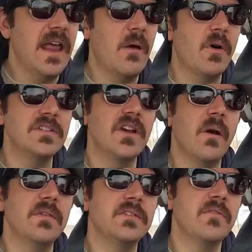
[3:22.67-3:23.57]
and I want you
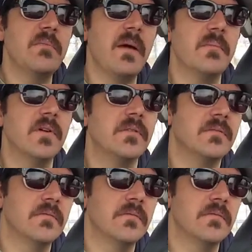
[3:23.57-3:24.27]
always to remember,